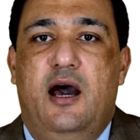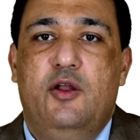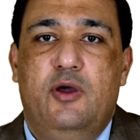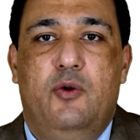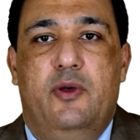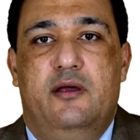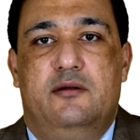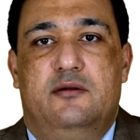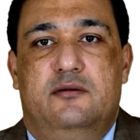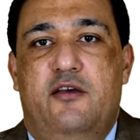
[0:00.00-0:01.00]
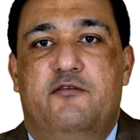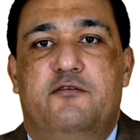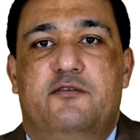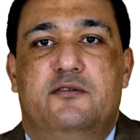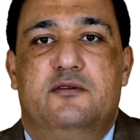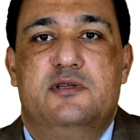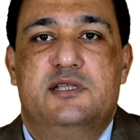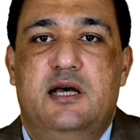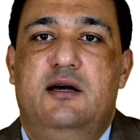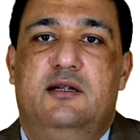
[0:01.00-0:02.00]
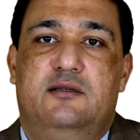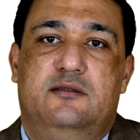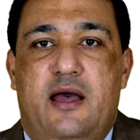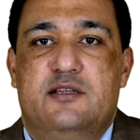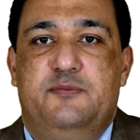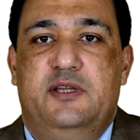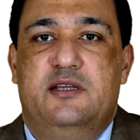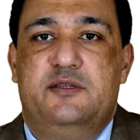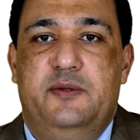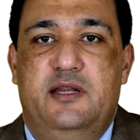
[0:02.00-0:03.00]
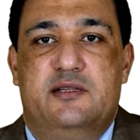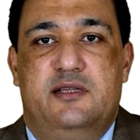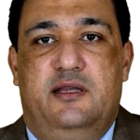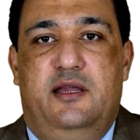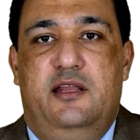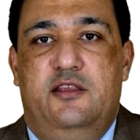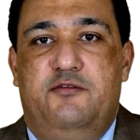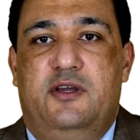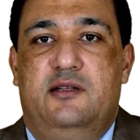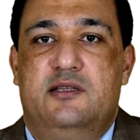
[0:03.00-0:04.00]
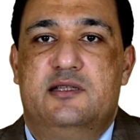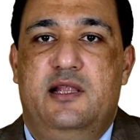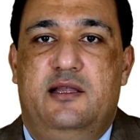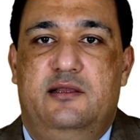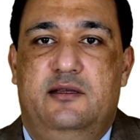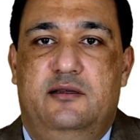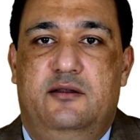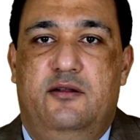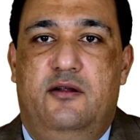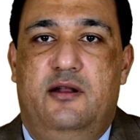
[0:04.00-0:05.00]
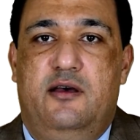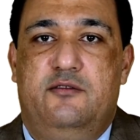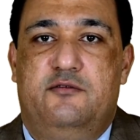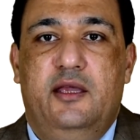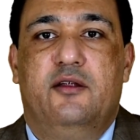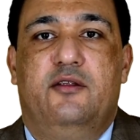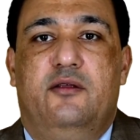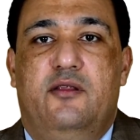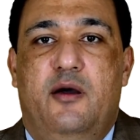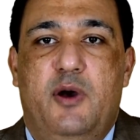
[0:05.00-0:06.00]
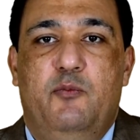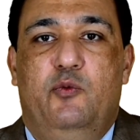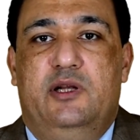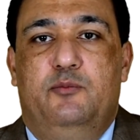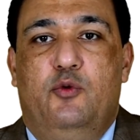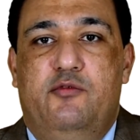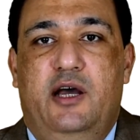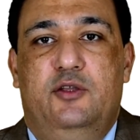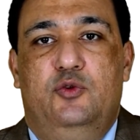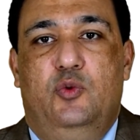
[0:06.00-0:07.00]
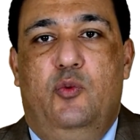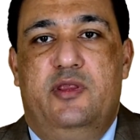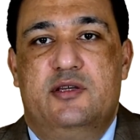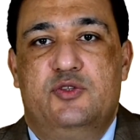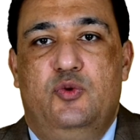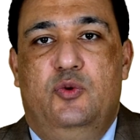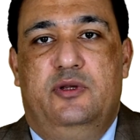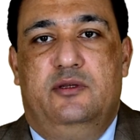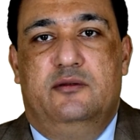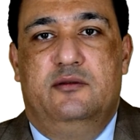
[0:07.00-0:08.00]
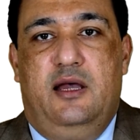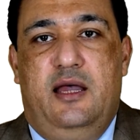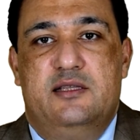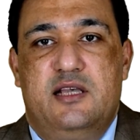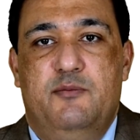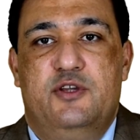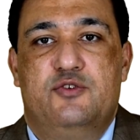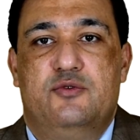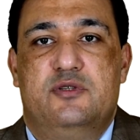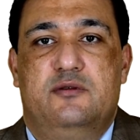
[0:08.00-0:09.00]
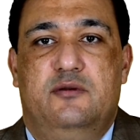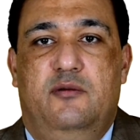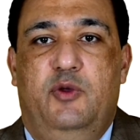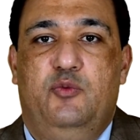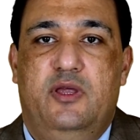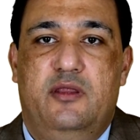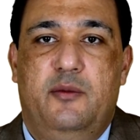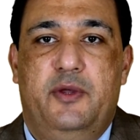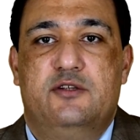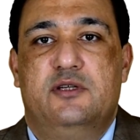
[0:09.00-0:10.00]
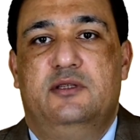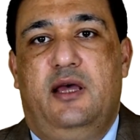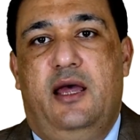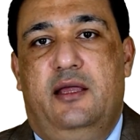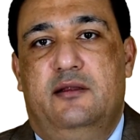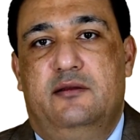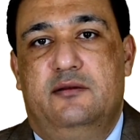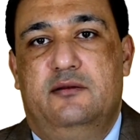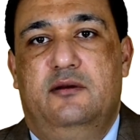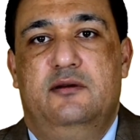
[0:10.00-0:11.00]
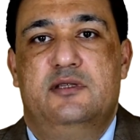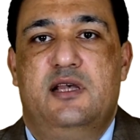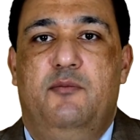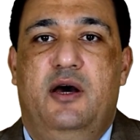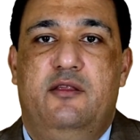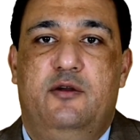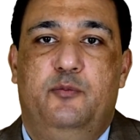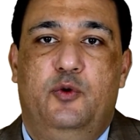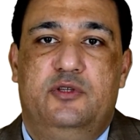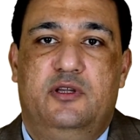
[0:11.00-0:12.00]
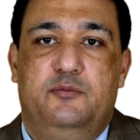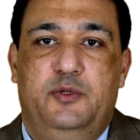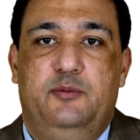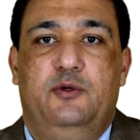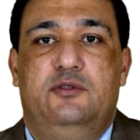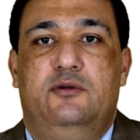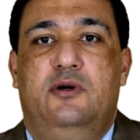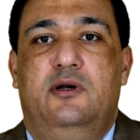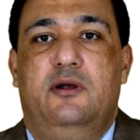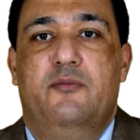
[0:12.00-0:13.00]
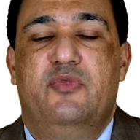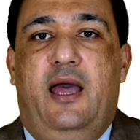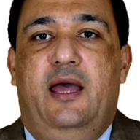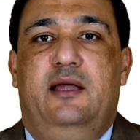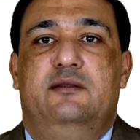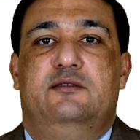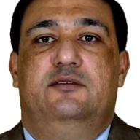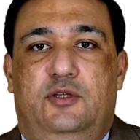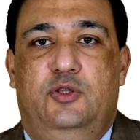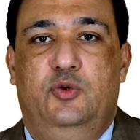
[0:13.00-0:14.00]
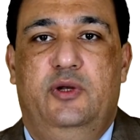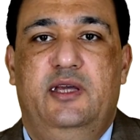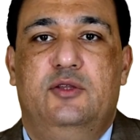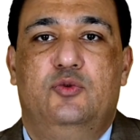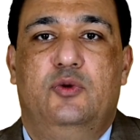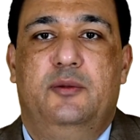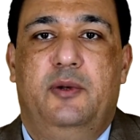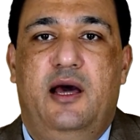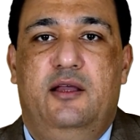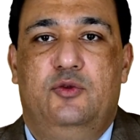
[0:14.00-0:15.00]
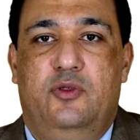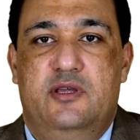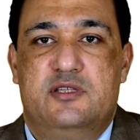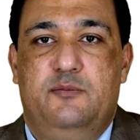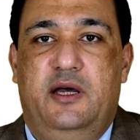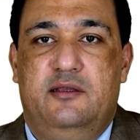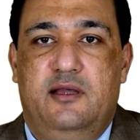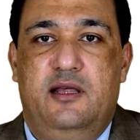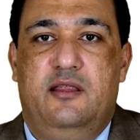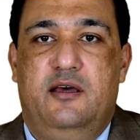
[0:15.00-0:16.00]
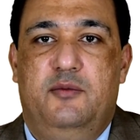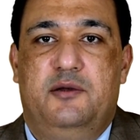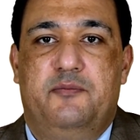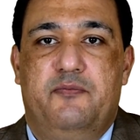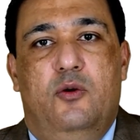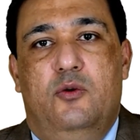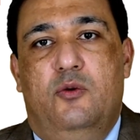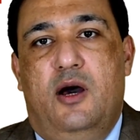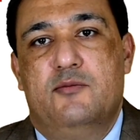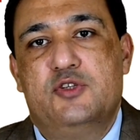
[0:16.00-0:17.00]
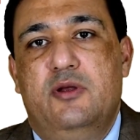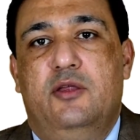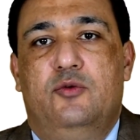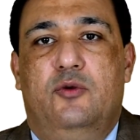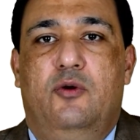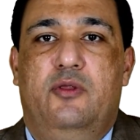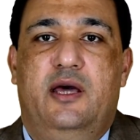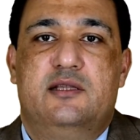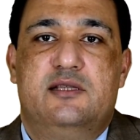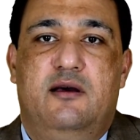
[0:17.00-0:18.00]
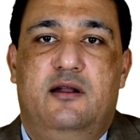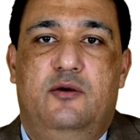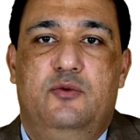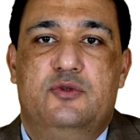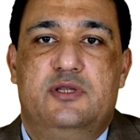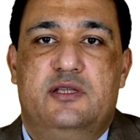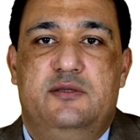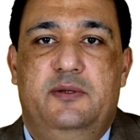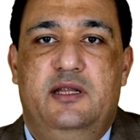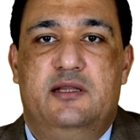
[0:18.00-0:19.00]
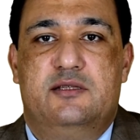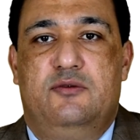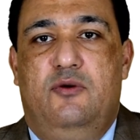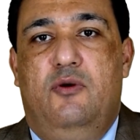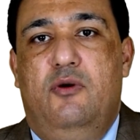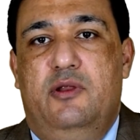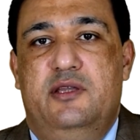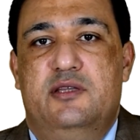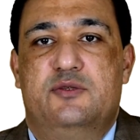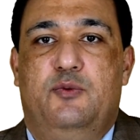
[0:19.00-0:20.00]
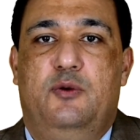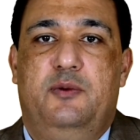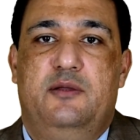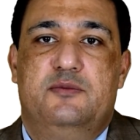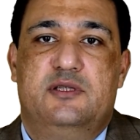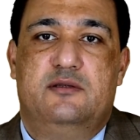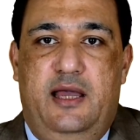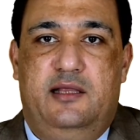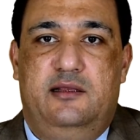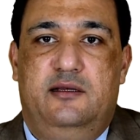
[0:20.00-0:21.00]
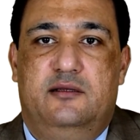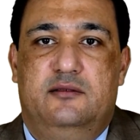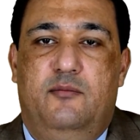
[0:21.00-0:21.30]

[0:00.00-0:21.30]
Are you aware if Sarah has been experiencing any difficulties lately in her life? Here, the mom will provide you with a story and some issues between the patient and some other important people to her, and you need to reply to this by telling the mom, "Oh, I'm sorry to know that Sarah was experiencing all these problems lately.